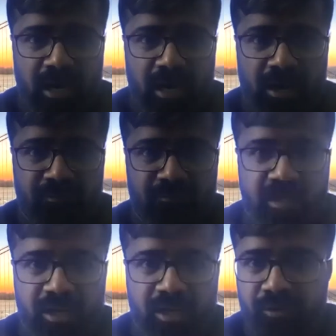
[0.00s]
What
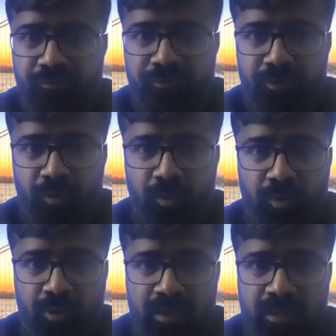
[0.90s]
kind of role